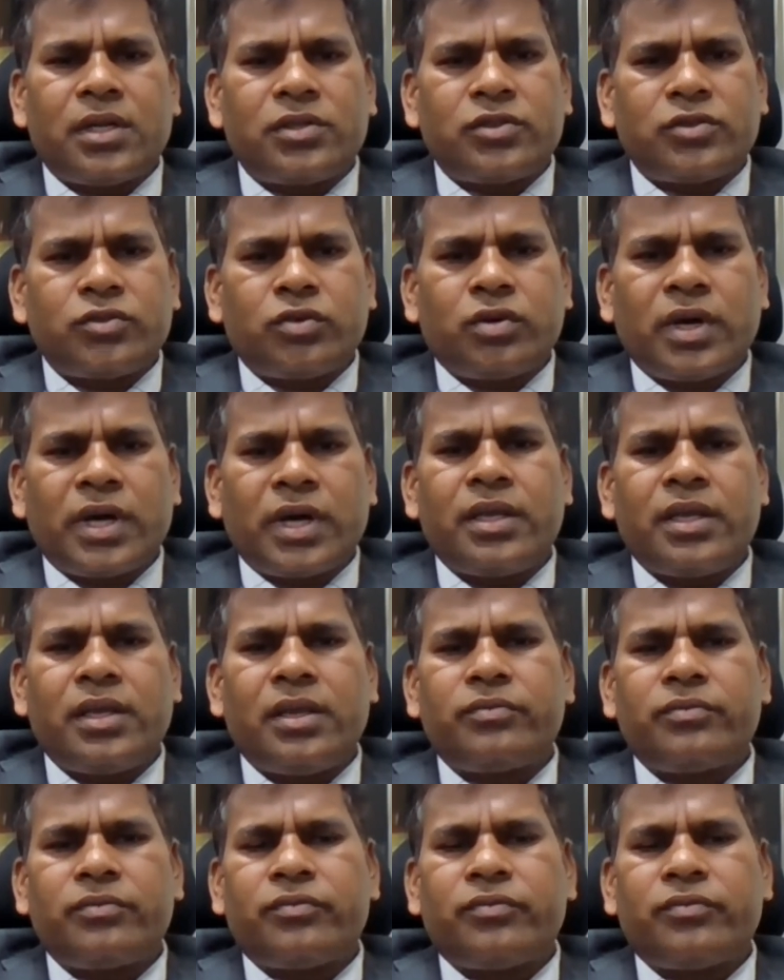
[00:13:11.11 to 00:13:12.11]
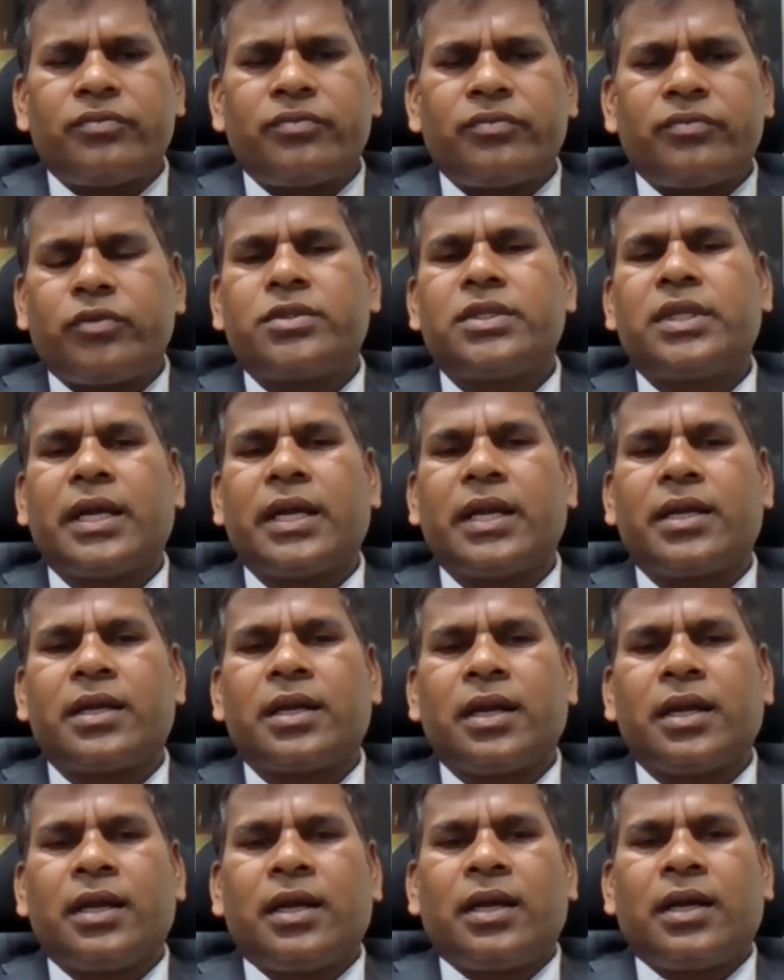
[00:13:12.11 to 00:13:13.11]
also I foresee
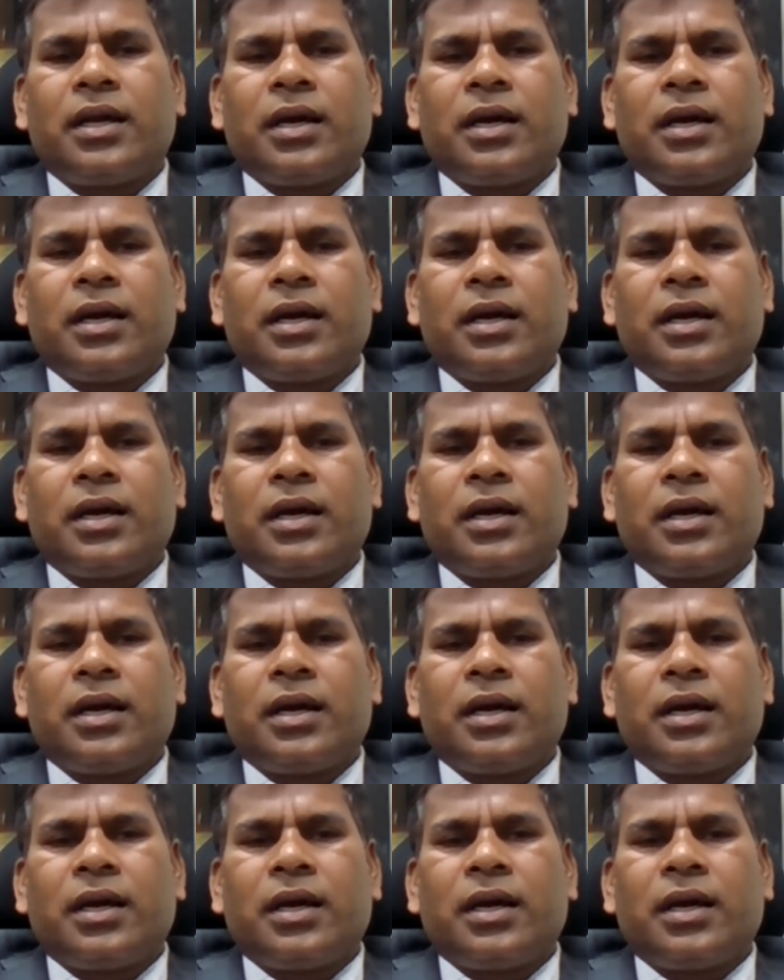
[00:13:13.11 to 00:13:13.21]
that